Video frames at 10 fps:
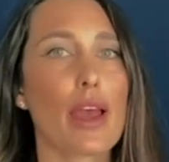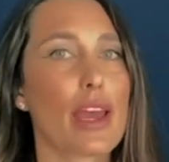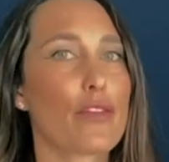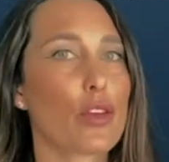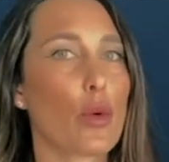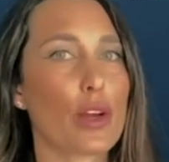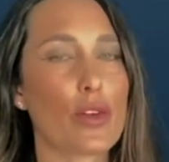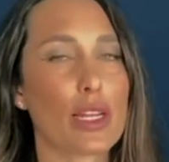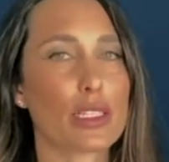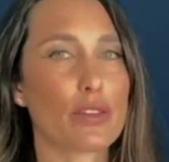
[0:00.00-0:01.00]
If you want a
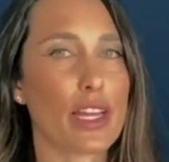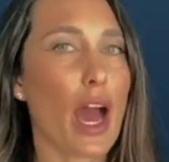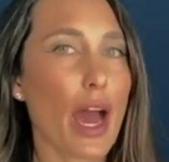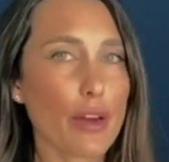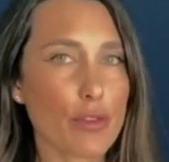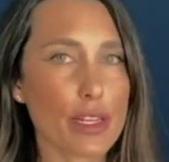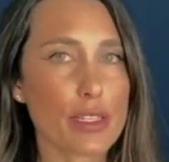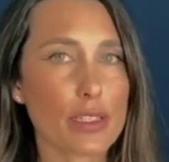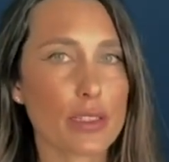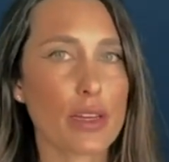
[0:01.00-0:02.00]
relatively high
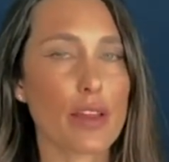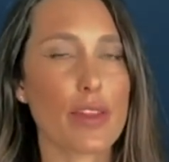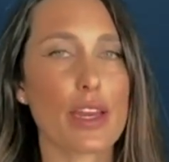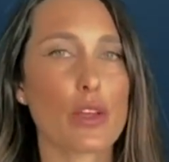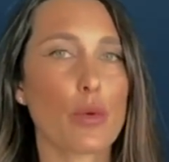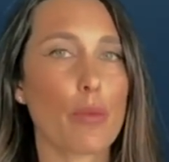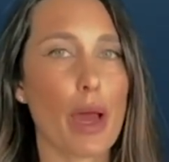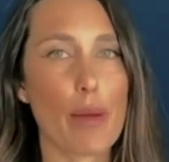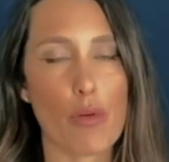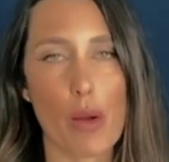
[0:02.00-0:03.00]
risk, then you will
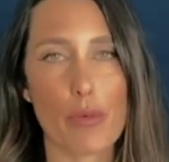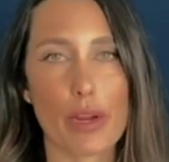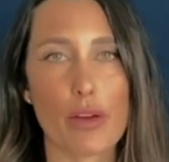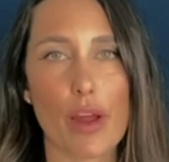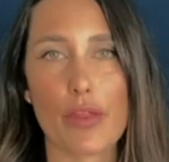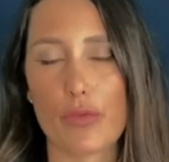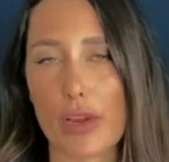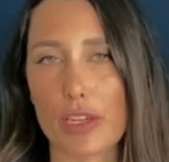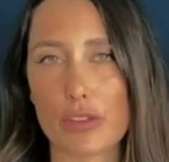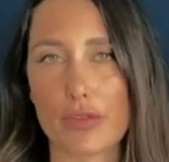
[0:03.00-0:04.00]
buy a property around
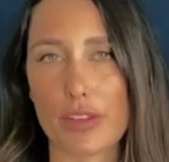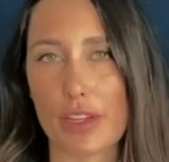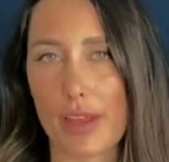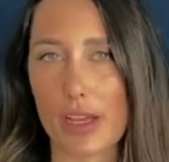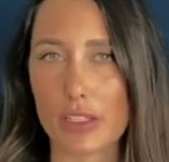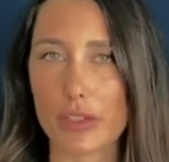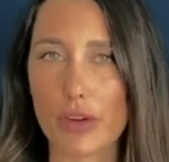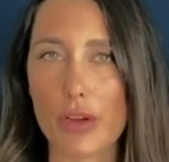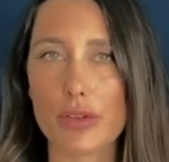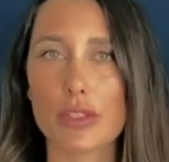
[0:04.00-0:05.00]
350,000
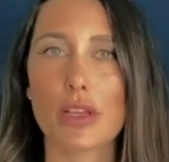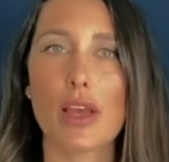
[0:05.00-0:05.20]
euros